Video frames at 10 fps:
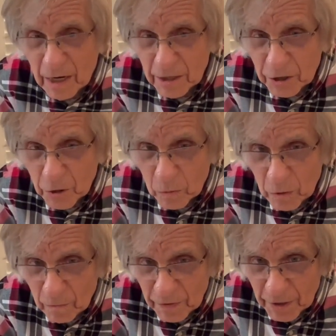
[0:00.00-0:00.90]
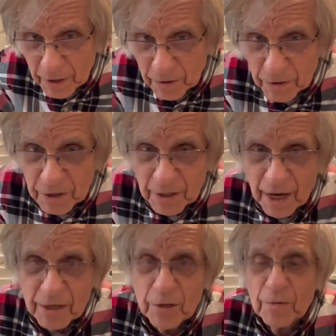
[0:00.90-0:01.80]
it's shown over the years.
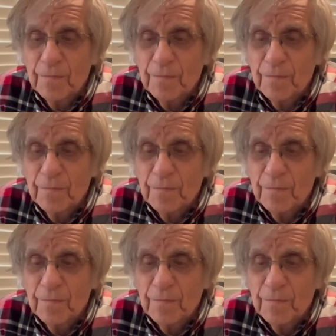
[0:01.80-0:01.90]
Thank you.